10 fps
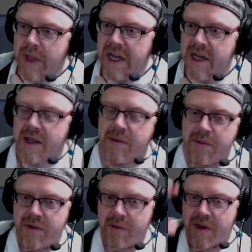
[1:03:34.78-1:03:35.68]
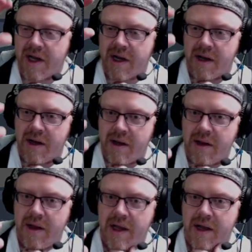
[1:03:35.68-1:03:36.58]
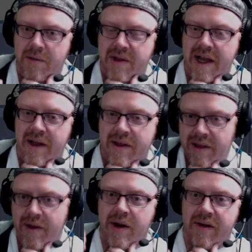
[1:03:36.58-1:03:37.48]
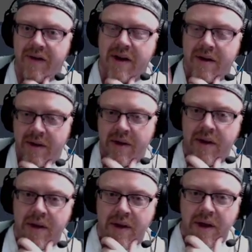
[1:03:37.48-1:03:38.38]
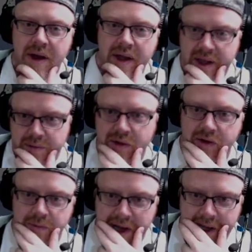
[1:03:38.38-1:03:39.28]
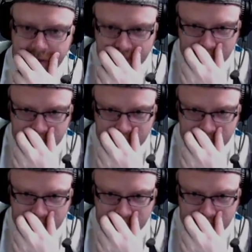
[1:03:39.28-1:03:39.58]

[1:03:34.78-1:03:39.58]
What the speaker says: Needs some kind of, it comes down slowly, right? And gets pushed back up.